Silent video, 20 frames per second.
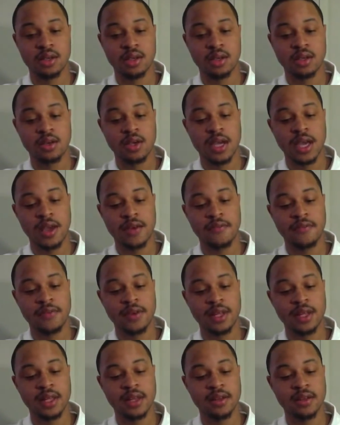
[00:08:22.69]
You can't
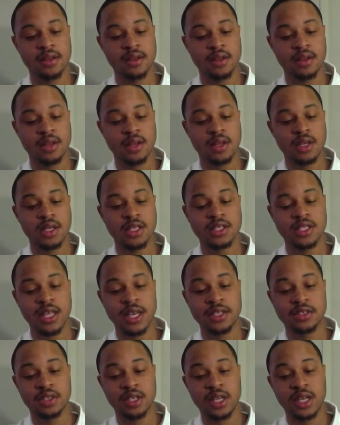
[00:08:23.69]
feel it. It's
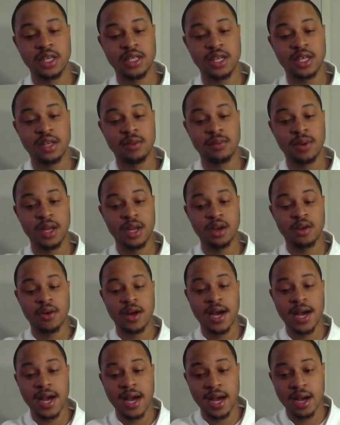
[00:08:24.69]
lasered in. And depending
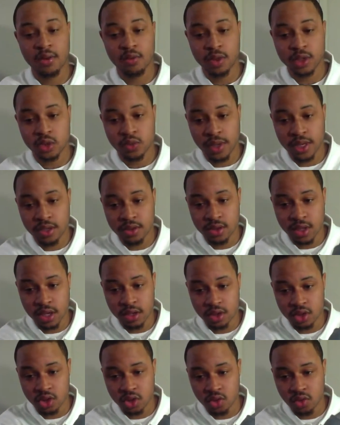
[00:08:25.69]
on which way you turn
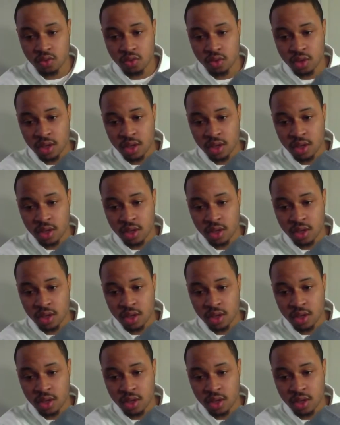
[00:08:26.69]
the shoe,